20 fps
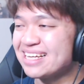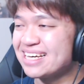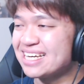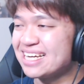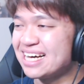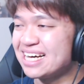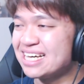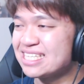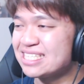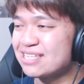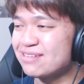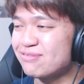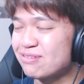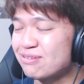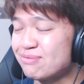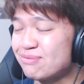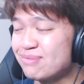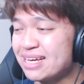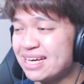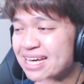does it for
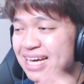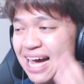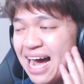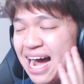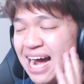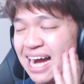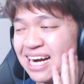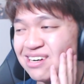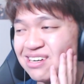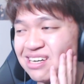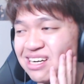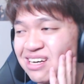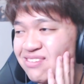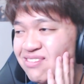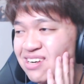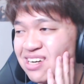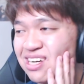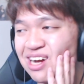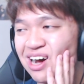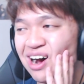me. I don't
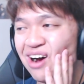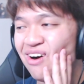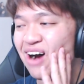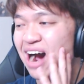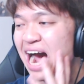even know